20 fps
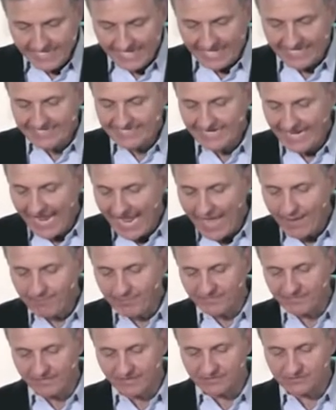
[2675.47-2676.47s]
And it
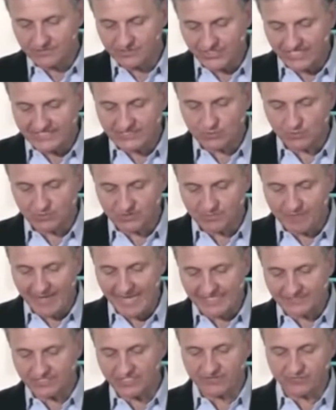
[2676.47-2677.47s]
happened that Jesus was
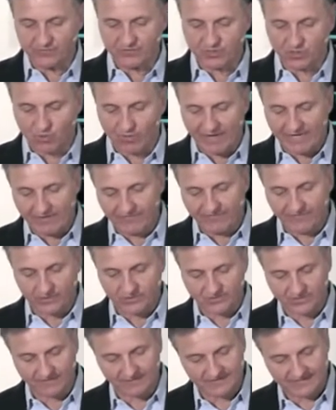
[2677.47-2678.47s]
passing through the grain
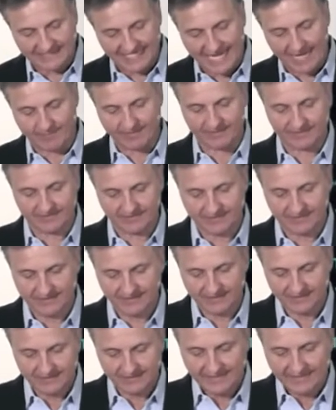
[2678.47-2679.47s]
fields on the Sabbath,
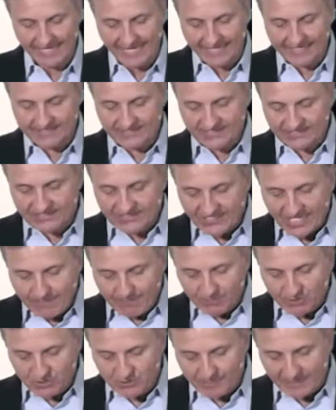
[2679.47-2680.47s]
and his
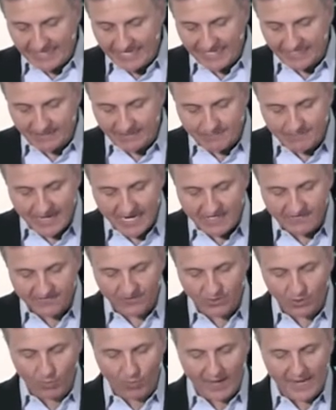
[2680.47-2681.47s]
disciples began to make
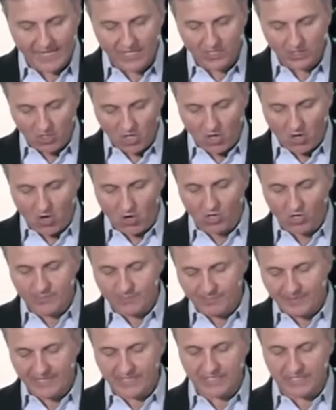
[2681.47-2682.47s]
their way along,
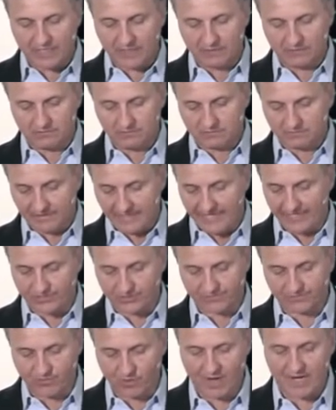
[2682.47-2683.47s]
picking the
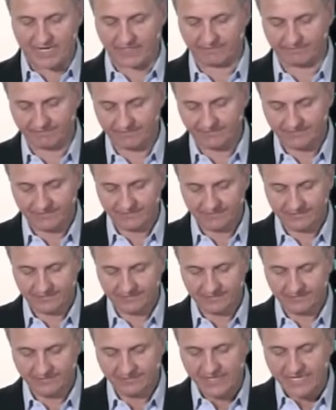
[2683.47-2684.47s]
heads of grain.
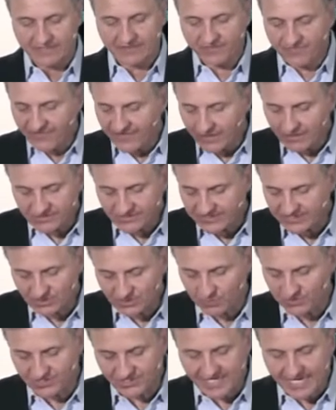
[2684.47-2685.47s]
The Pharisees
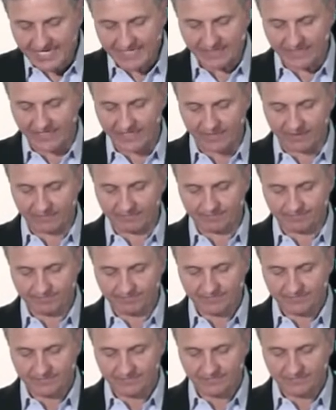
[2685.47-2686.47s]
were saying to him,
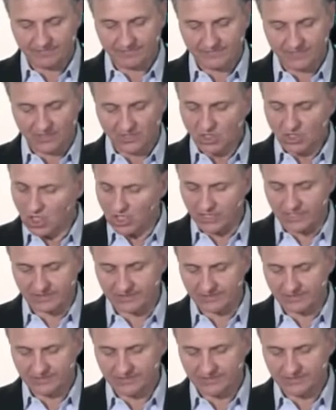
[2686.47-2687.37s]
Look,